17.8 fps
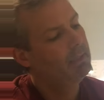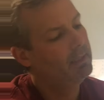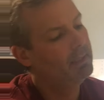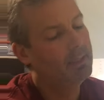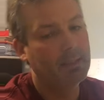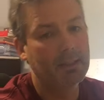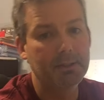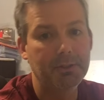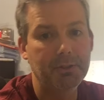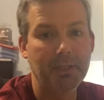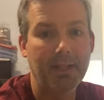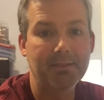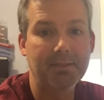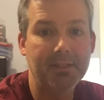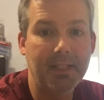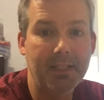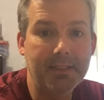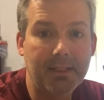is you have
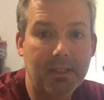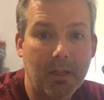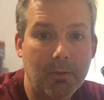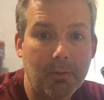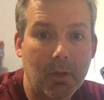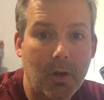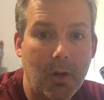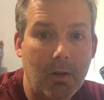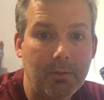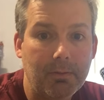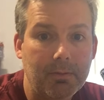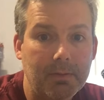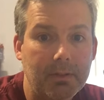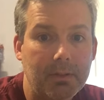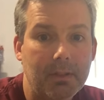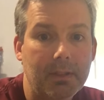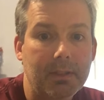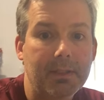to take the cover off.
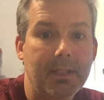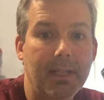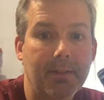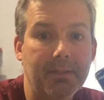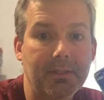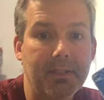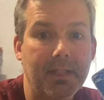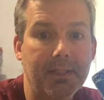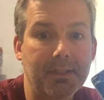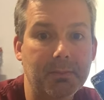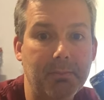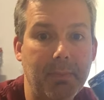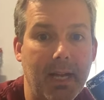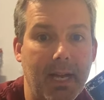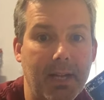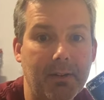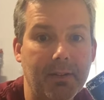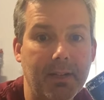You have to take this
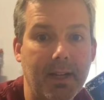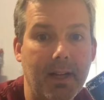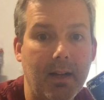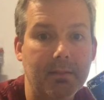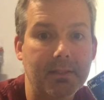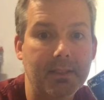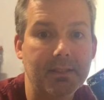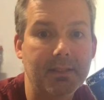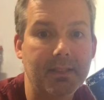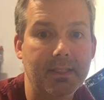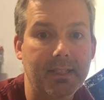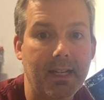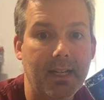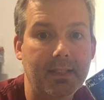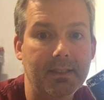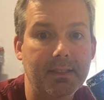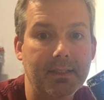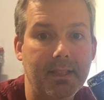battery out,
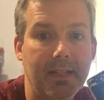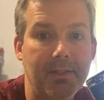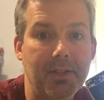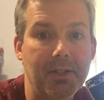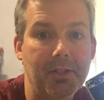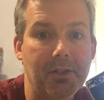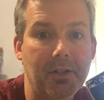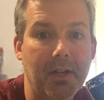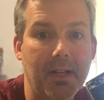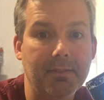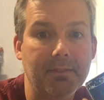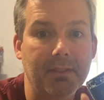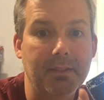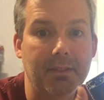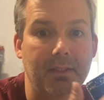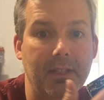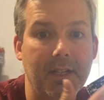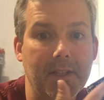disconnect it, and then you're going to have
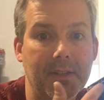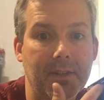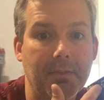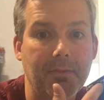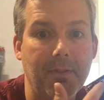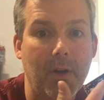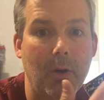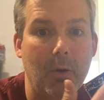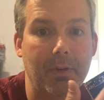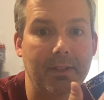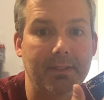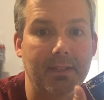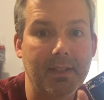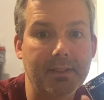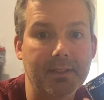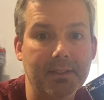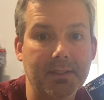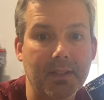to gut the phone and
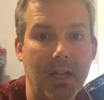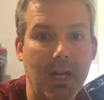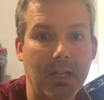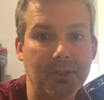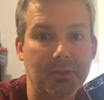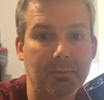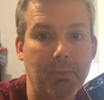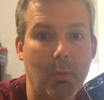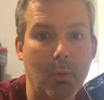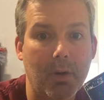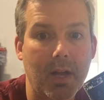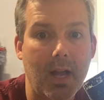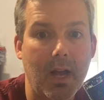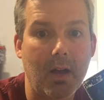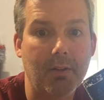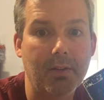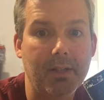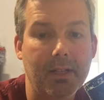take this logic board
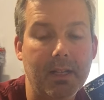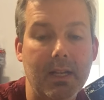out